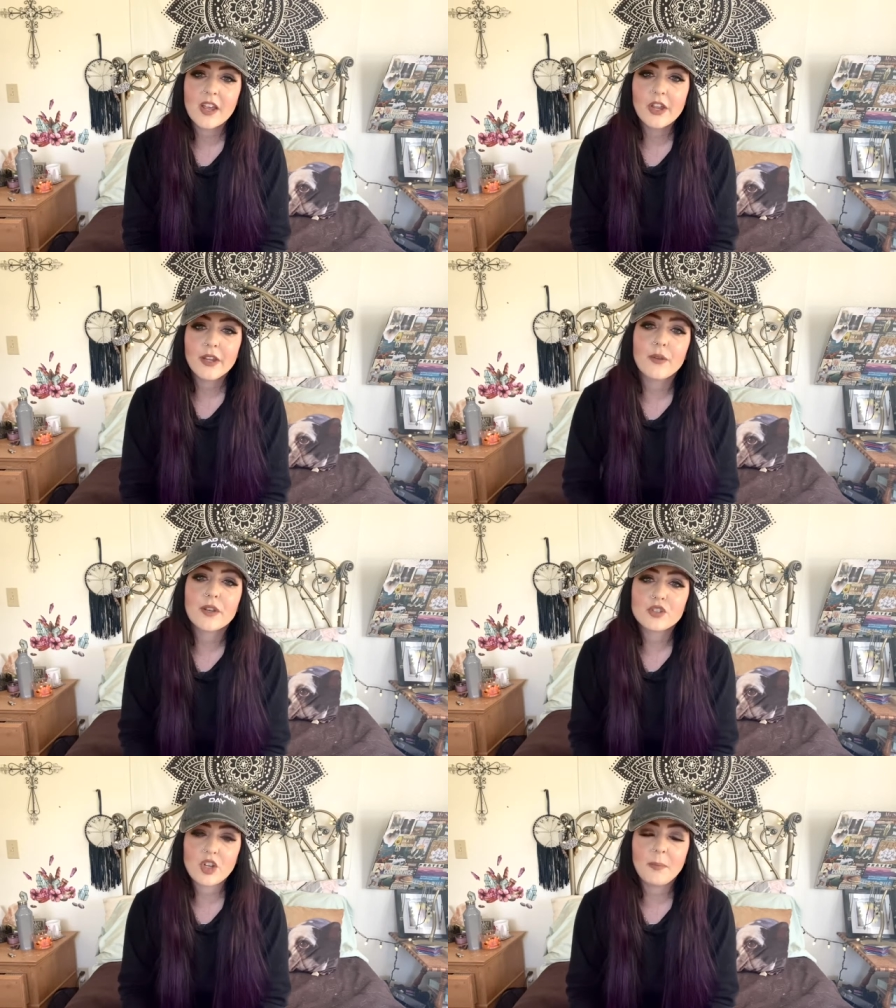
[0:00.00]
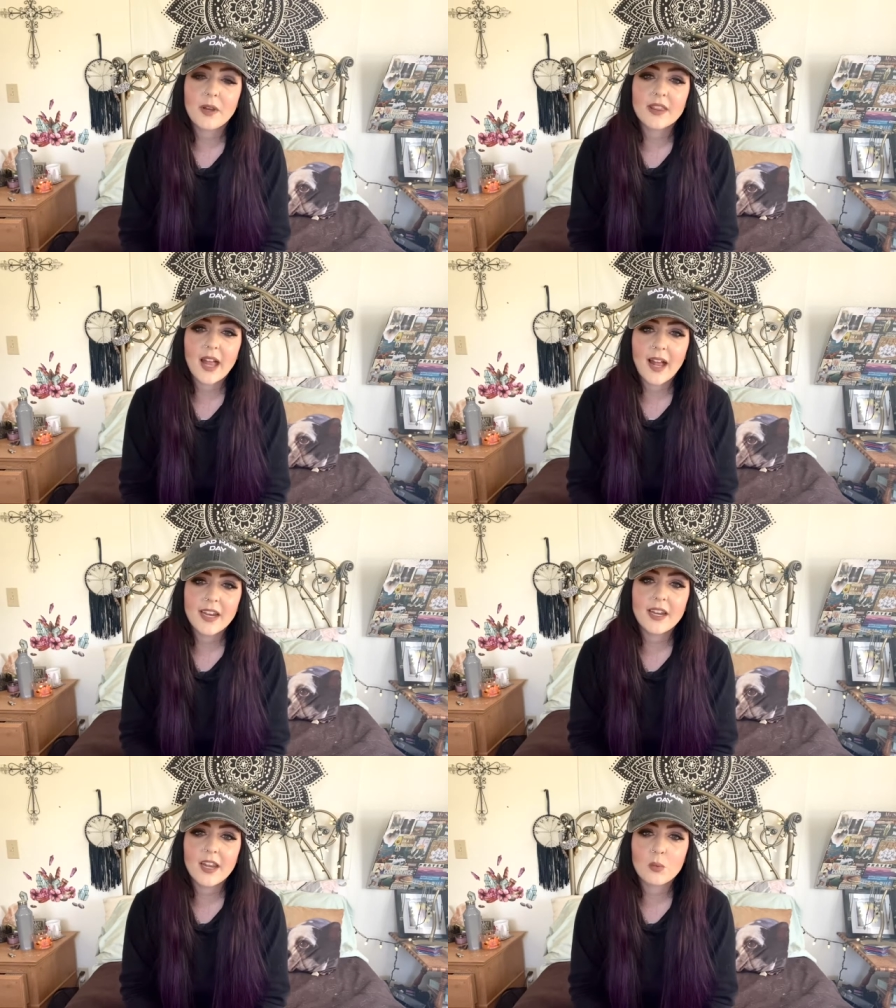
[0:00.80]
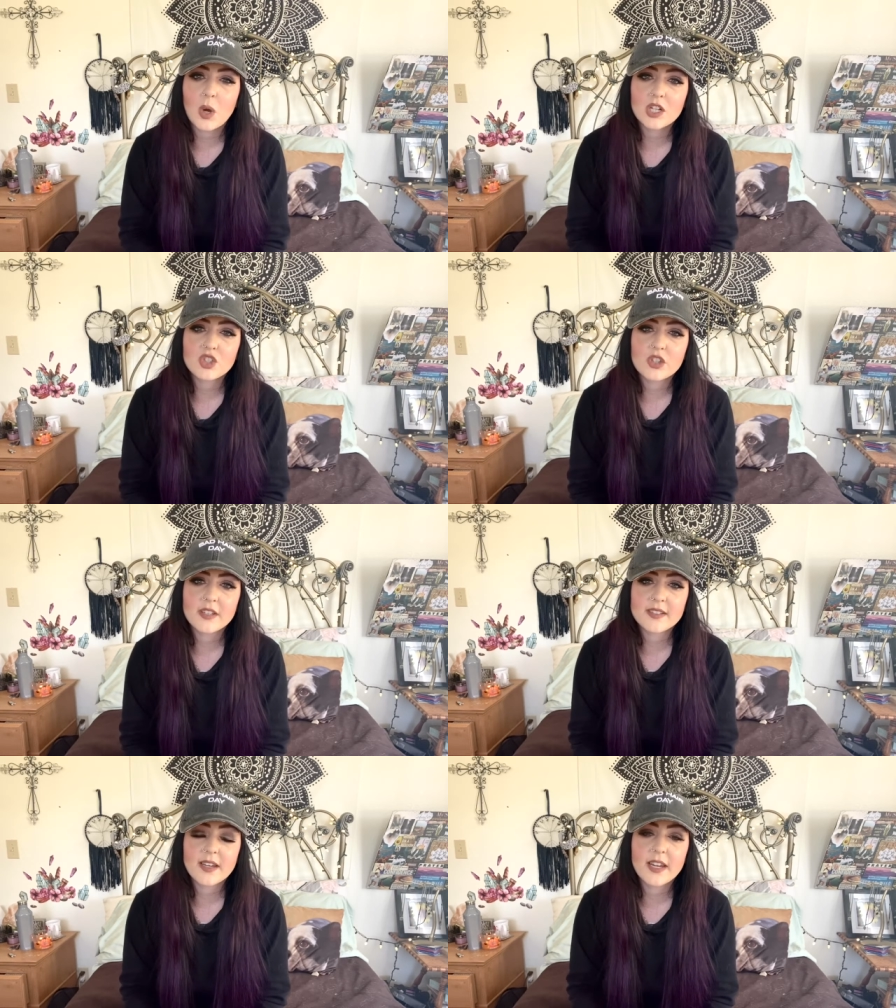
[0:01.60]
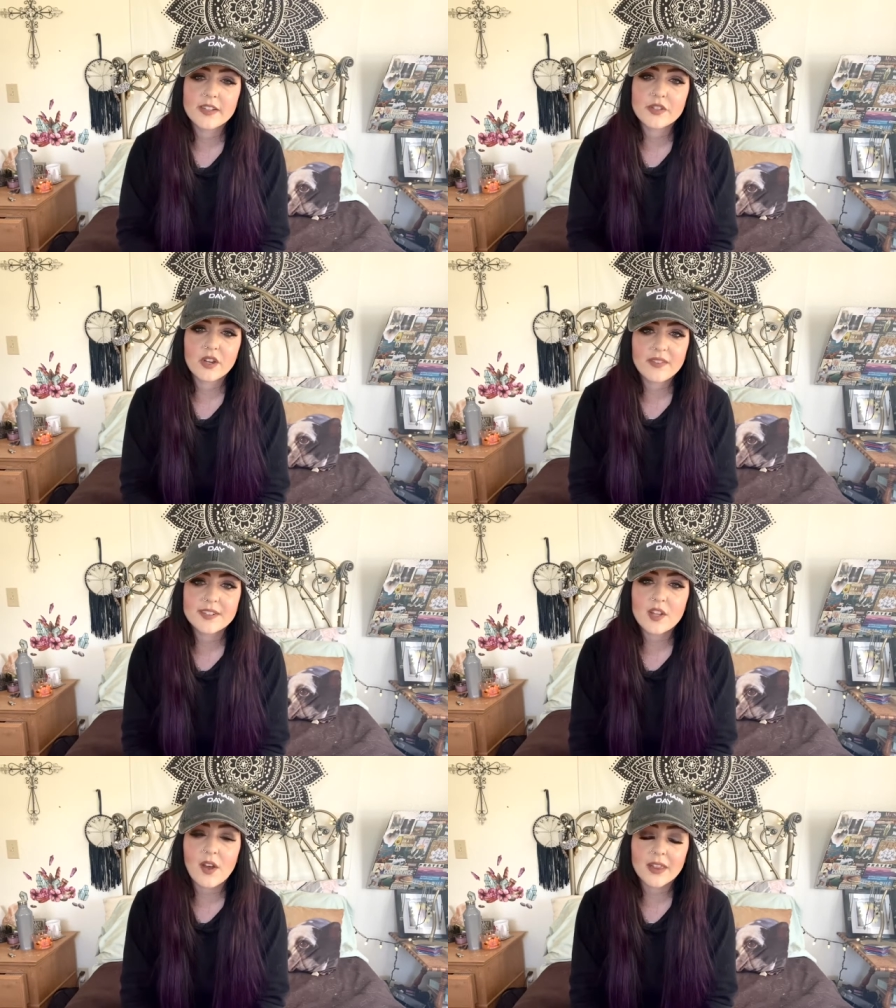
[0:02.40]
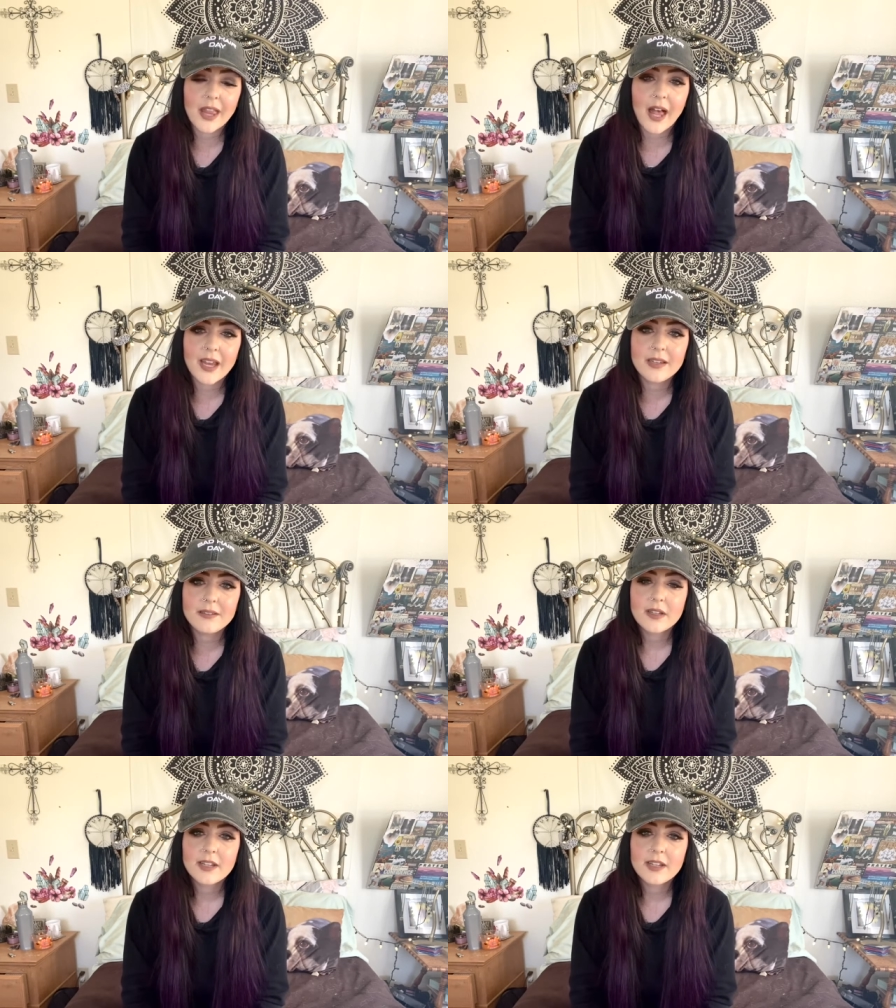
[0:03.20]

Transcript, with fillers: you can jump online and watch the Sunday service online.